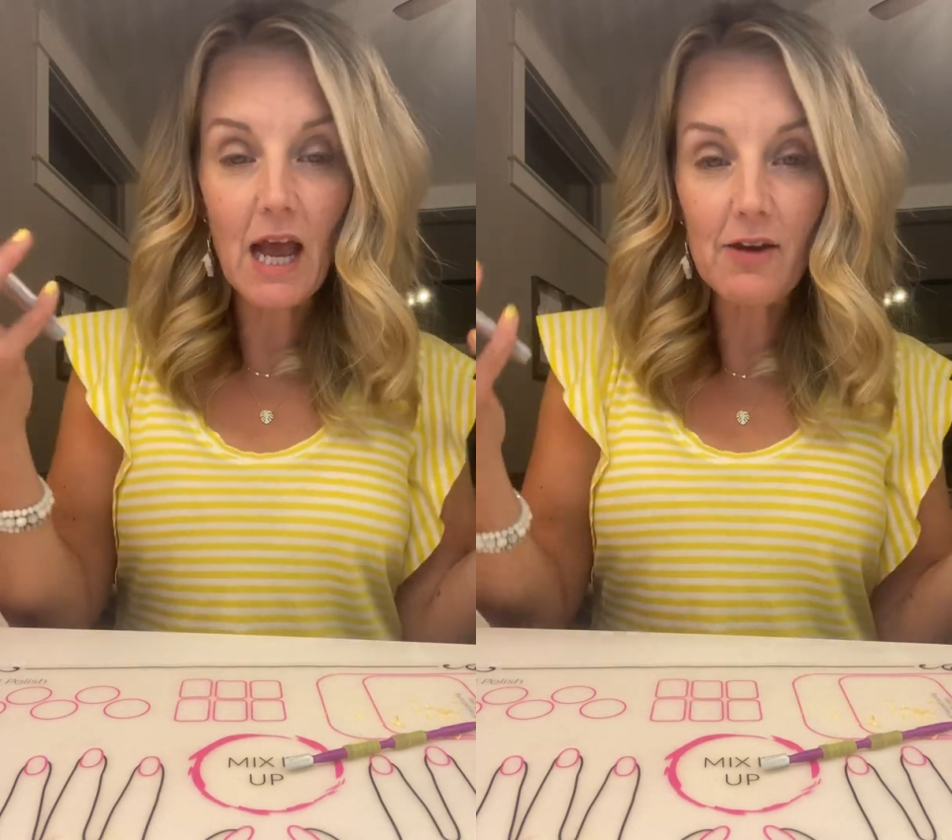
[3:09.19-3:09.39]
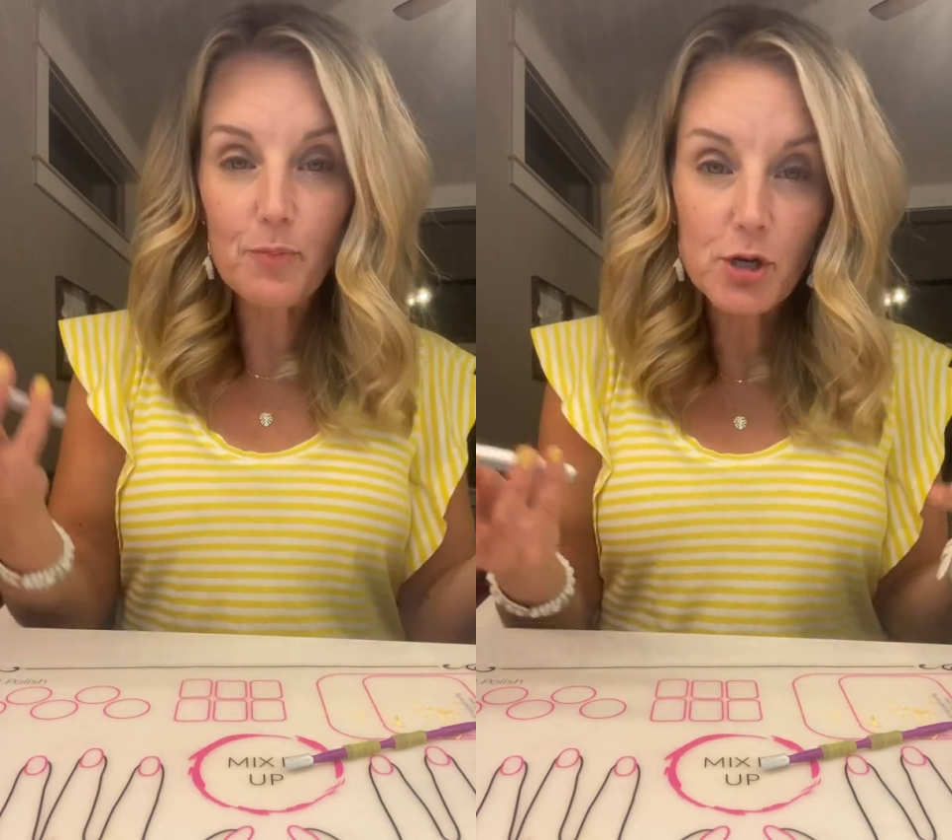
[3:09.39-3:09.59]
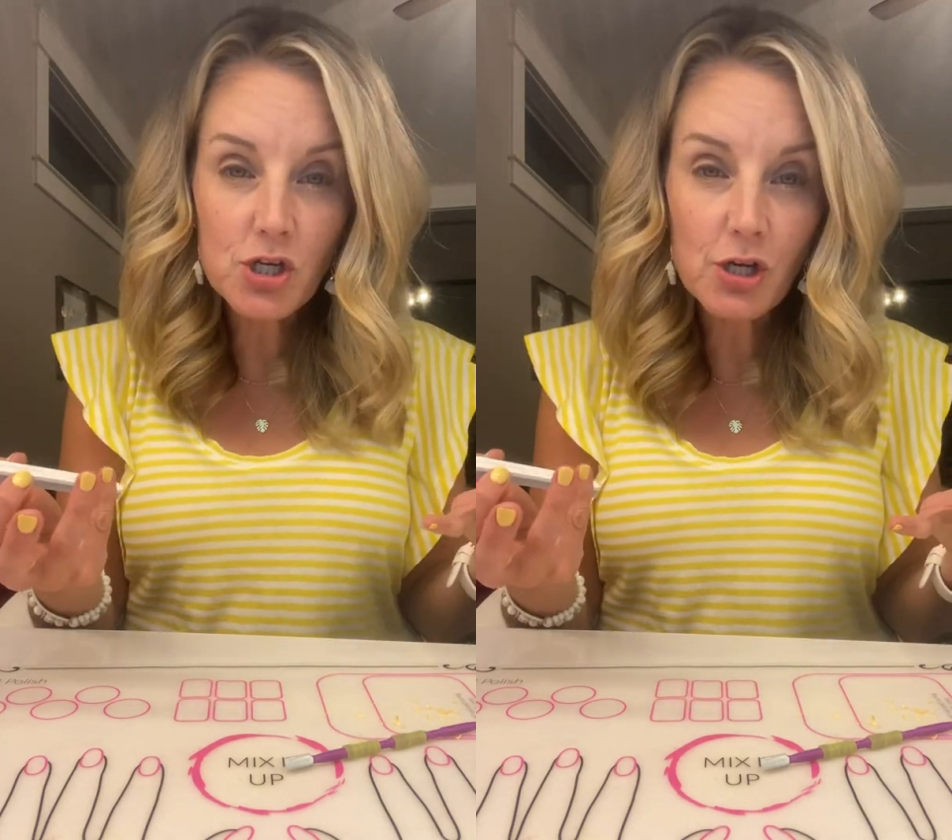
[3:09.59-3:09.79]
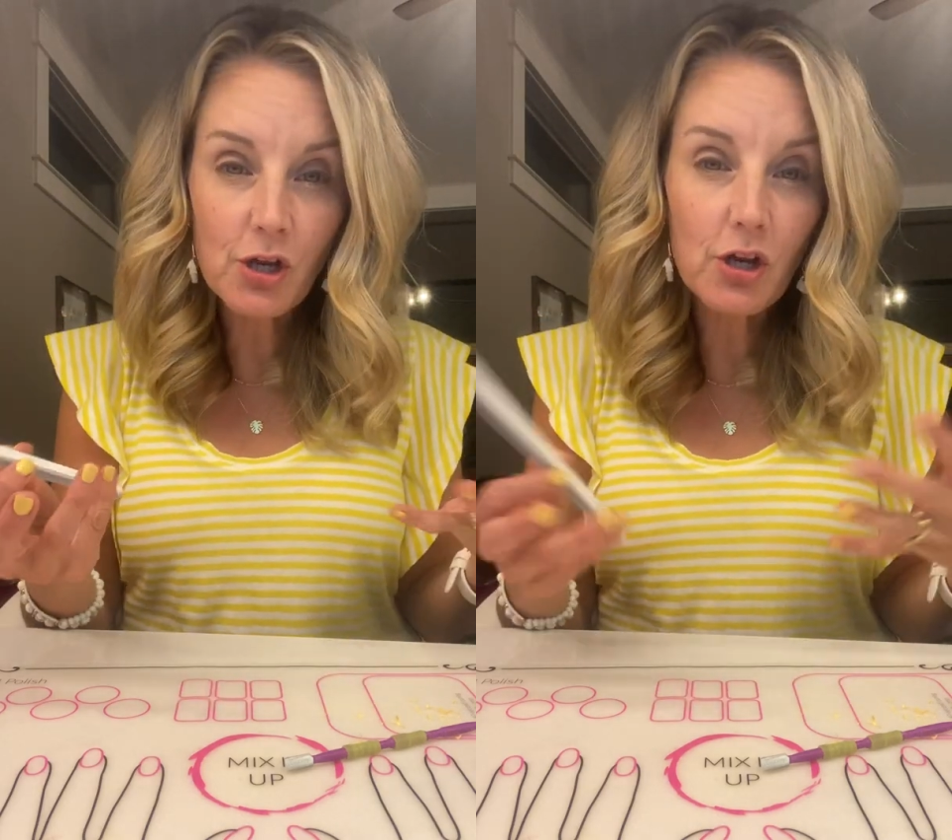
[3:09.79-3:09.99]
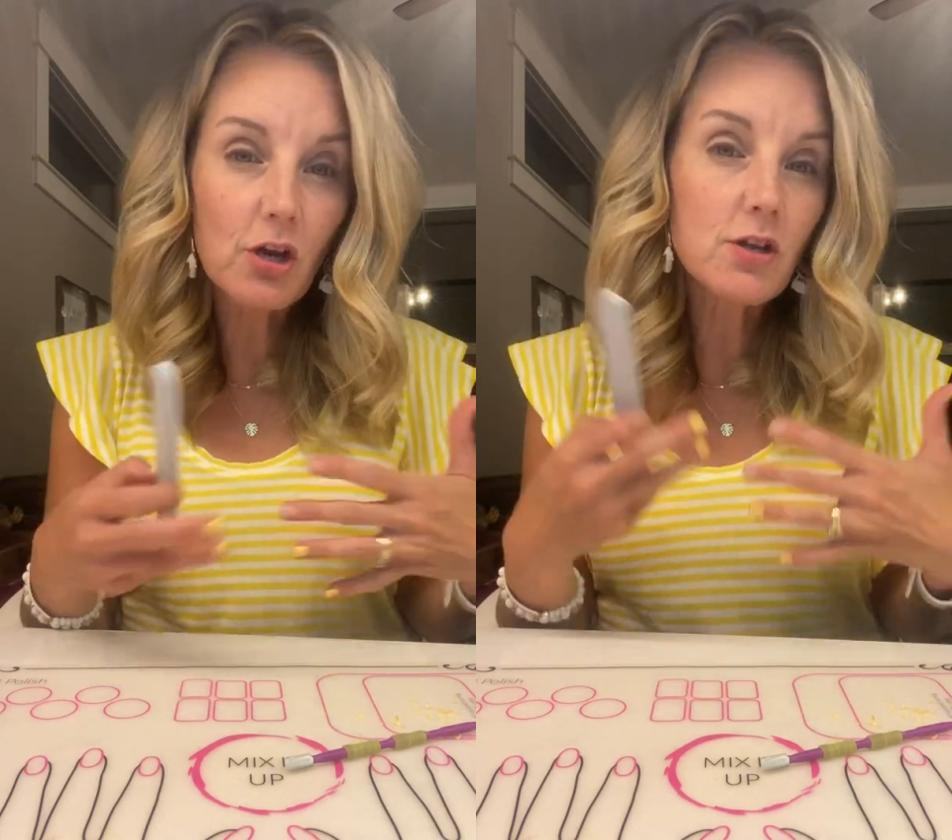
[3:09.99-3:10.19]
kind of push your
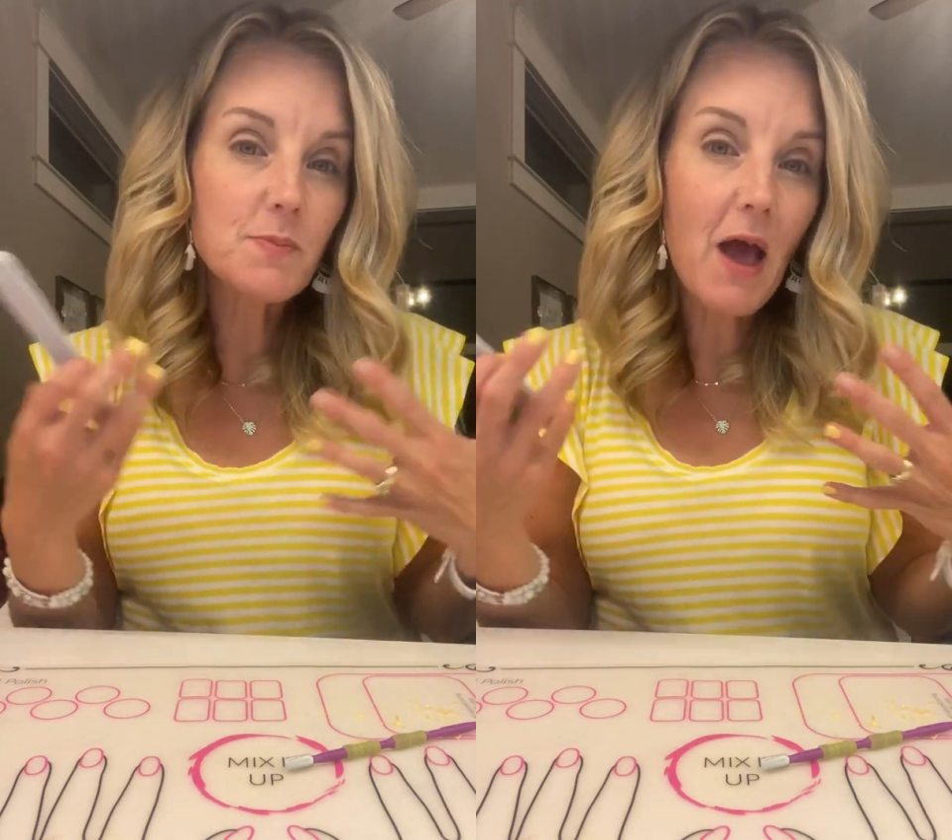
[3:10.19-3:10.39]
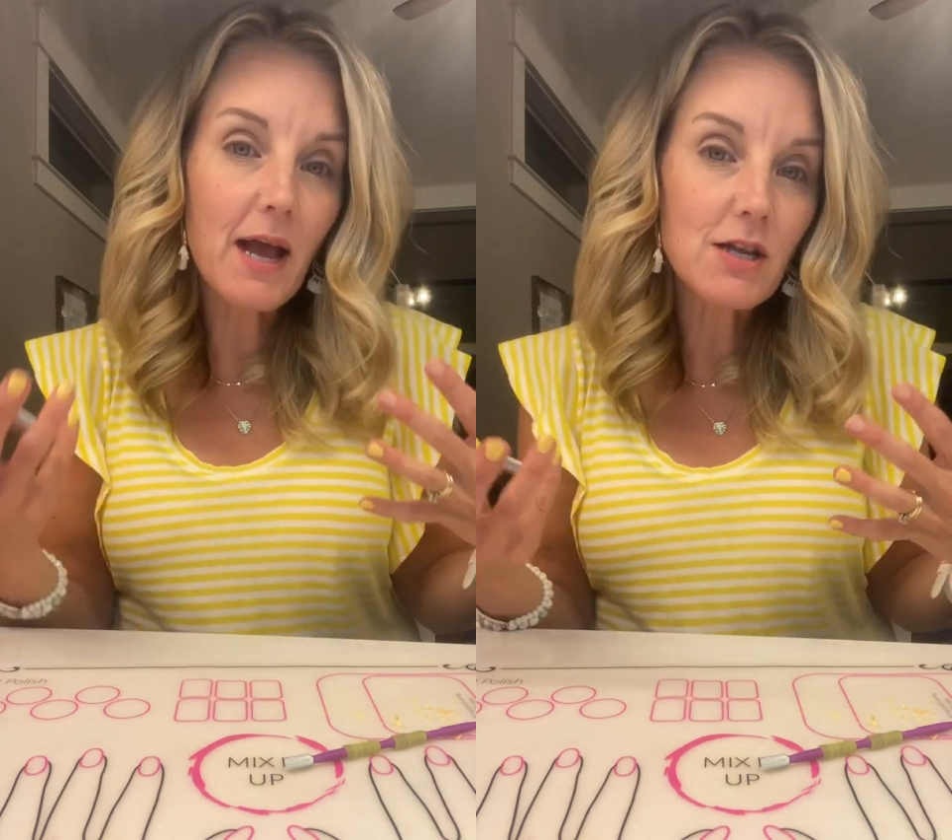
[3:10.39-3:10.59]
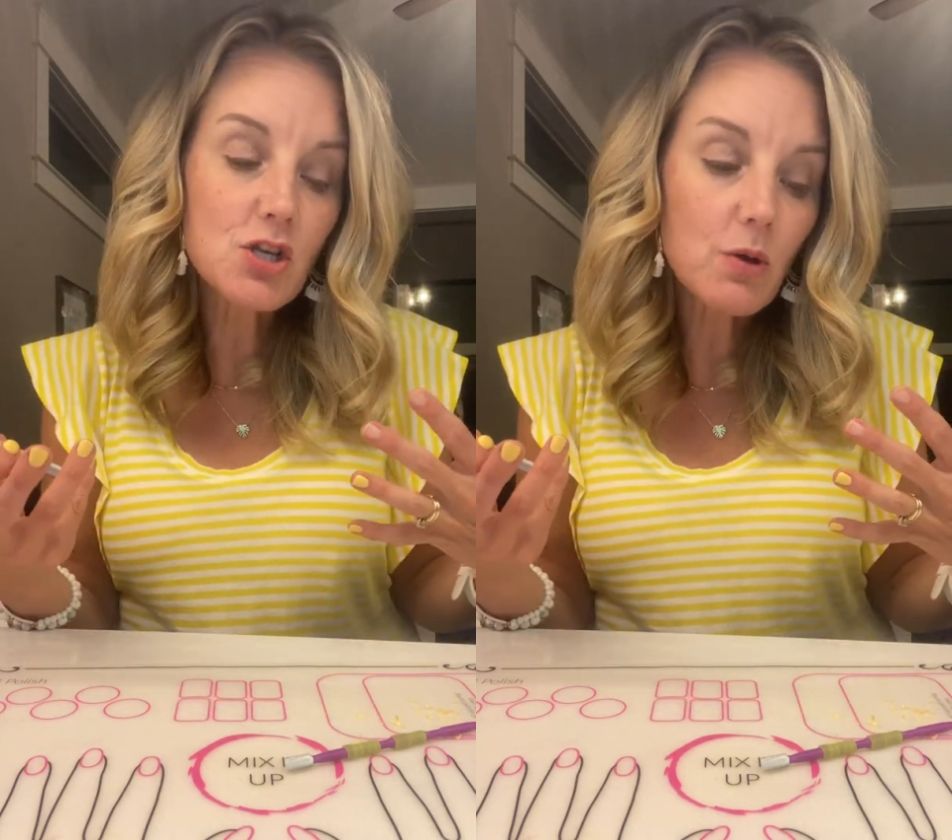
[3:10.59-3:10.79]
cuticles back and